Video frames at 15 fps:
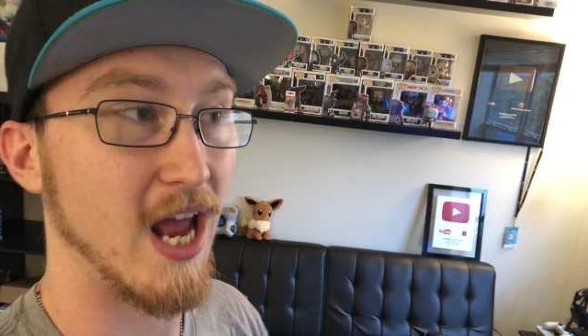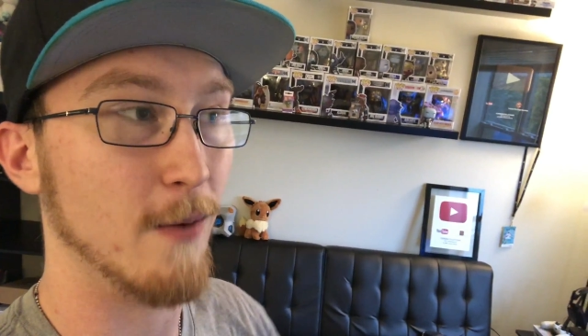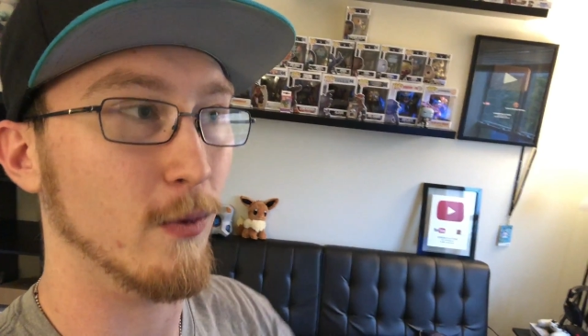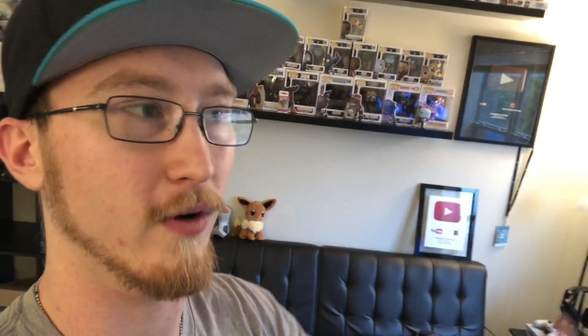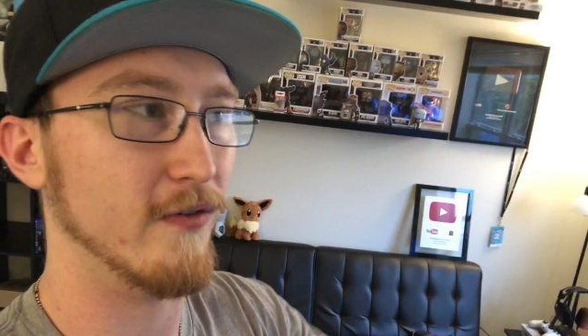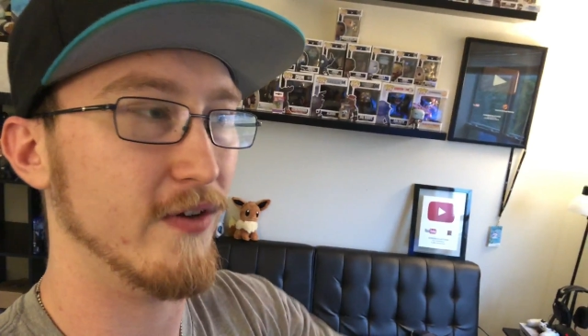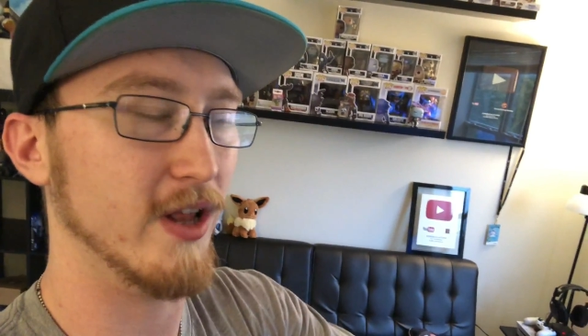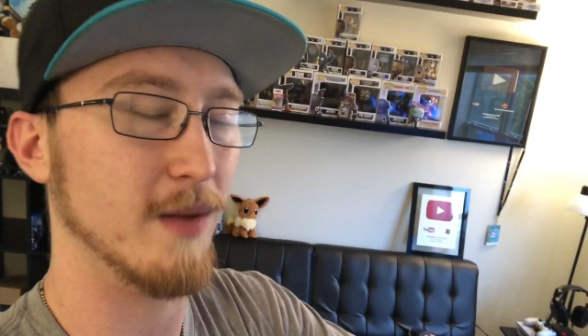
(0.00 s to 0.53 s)
and
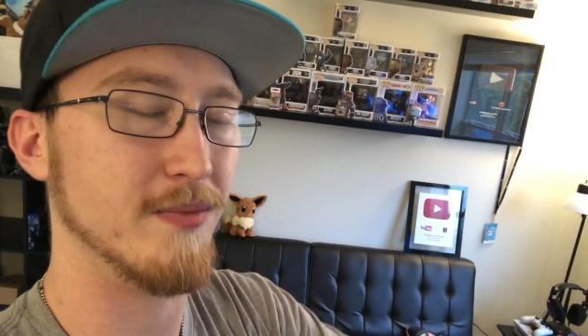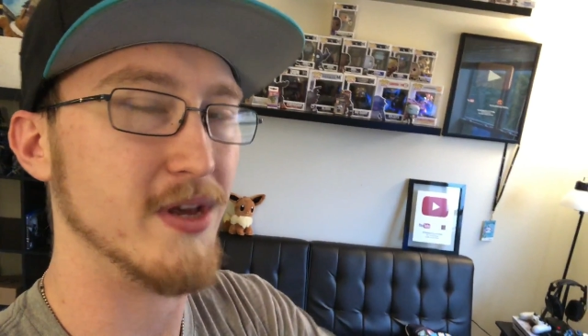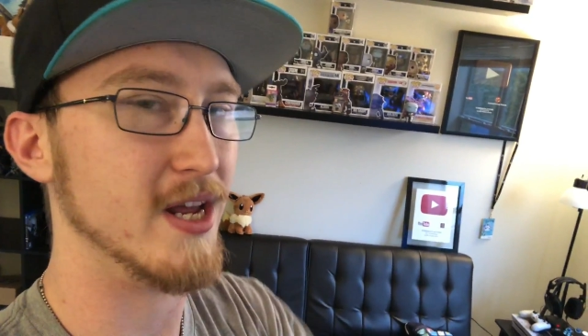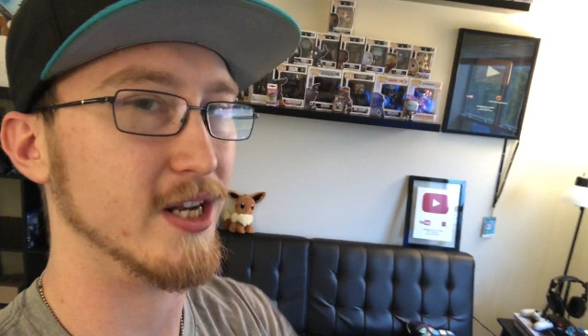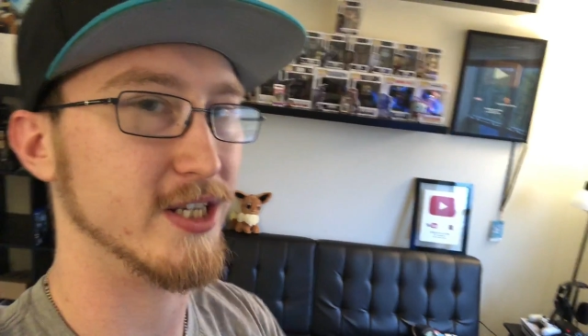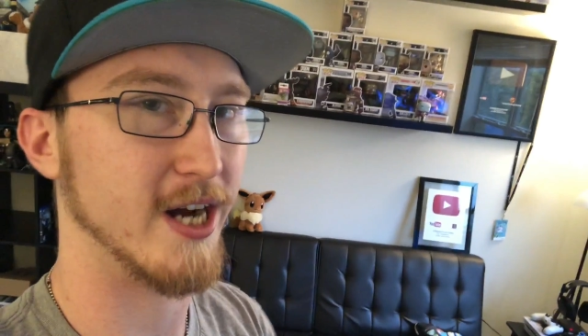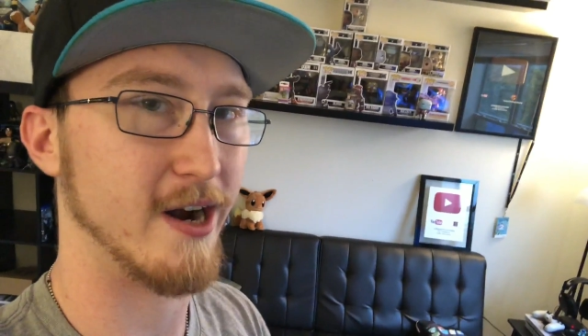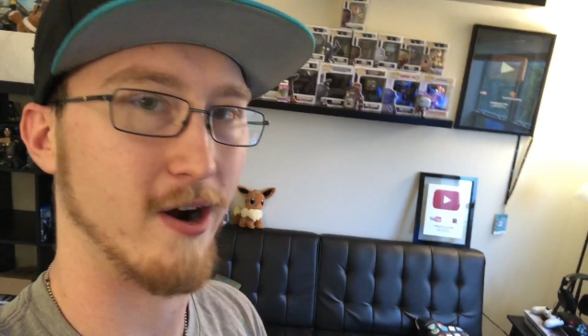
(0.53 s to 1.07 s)
we'll fill up the
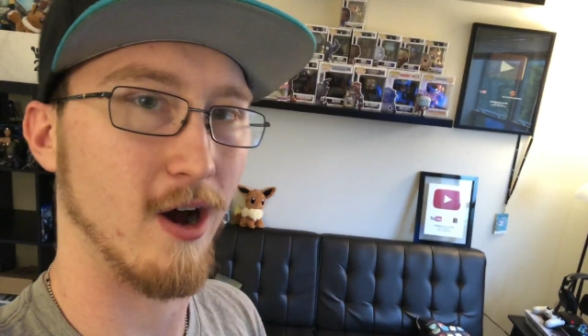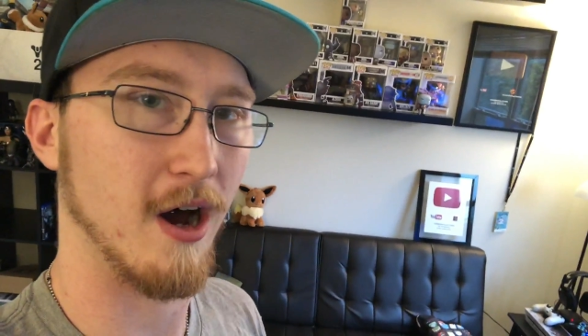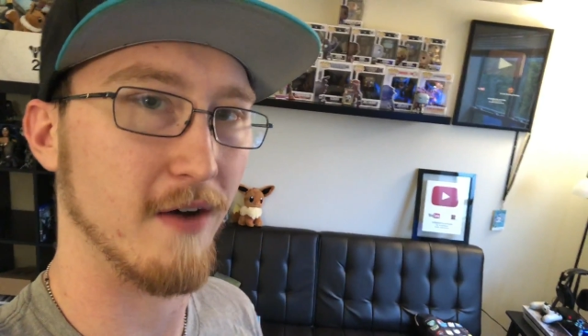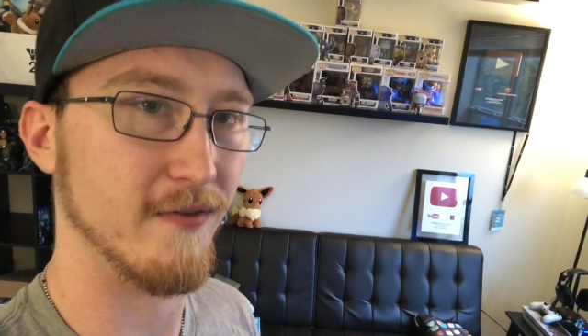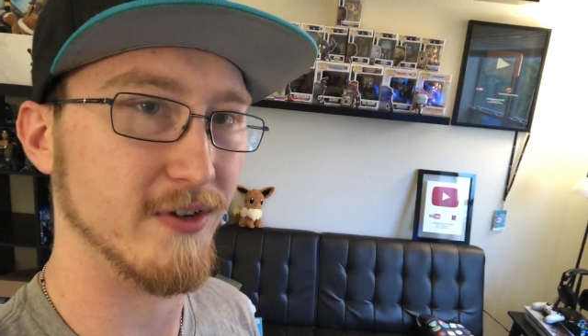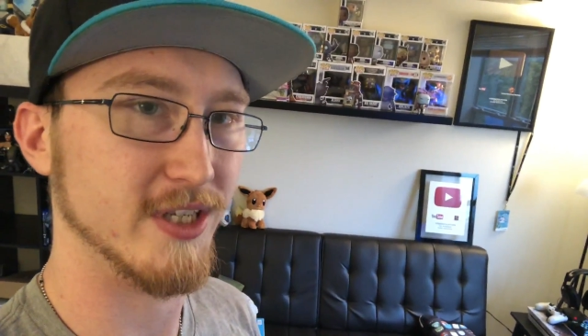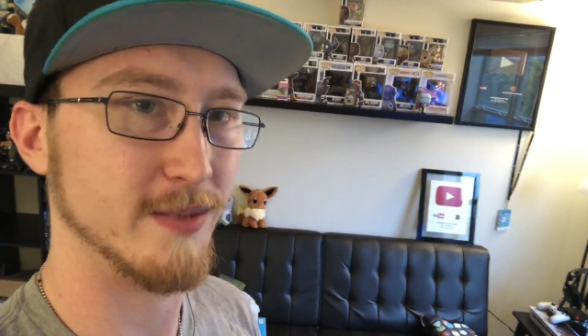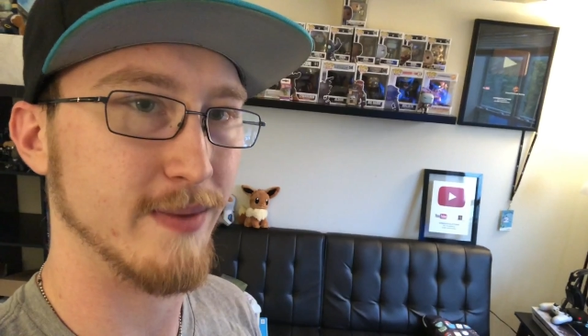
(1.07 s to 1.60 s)
entire
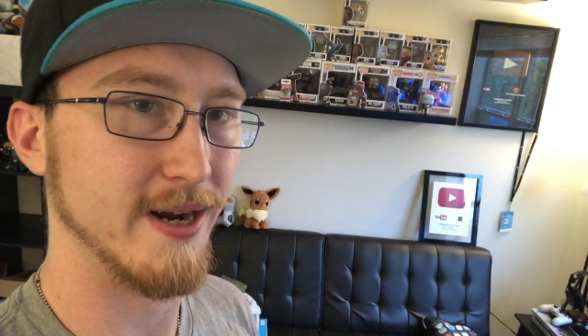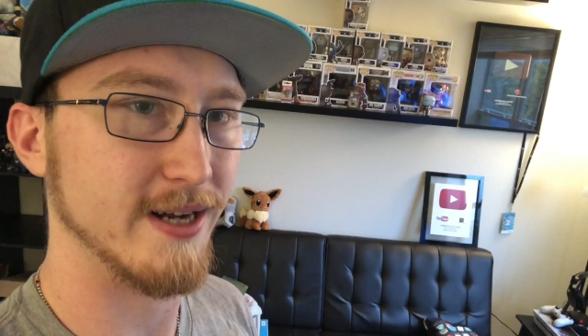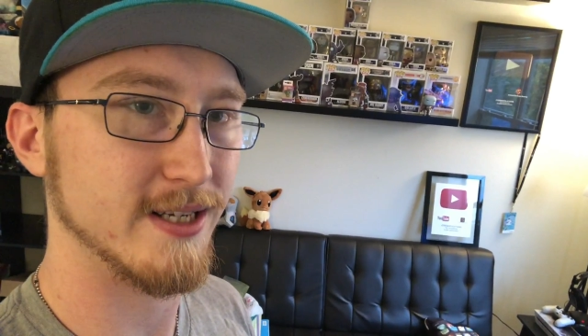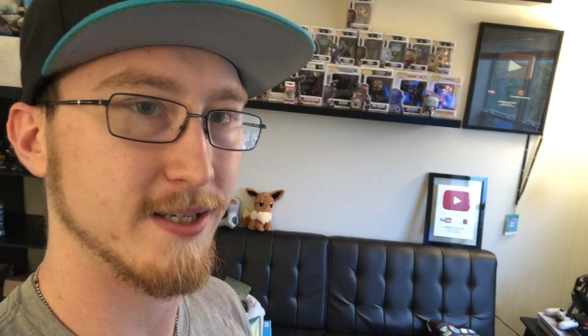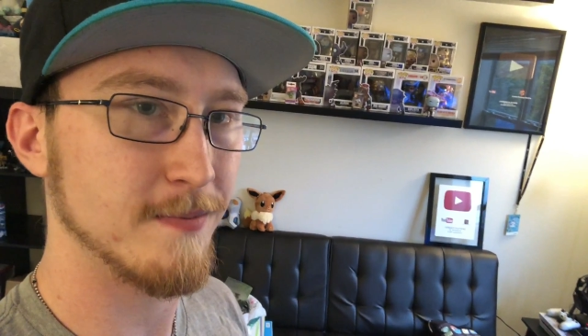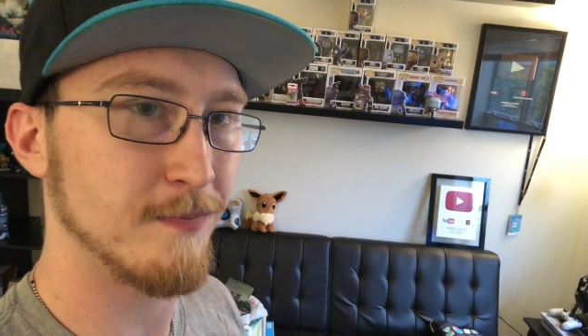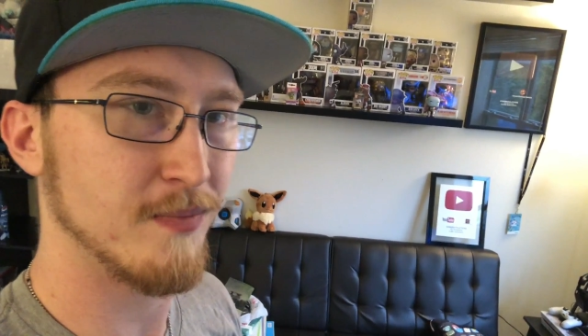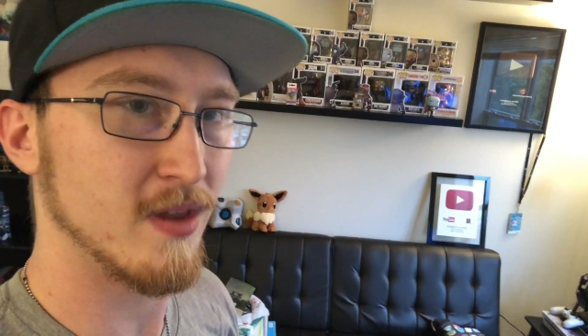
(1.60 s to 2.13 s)
office
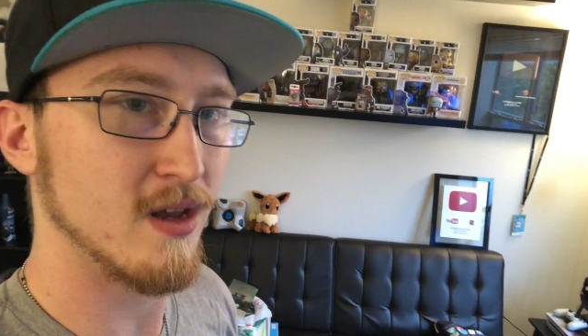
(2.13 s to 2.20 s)
space.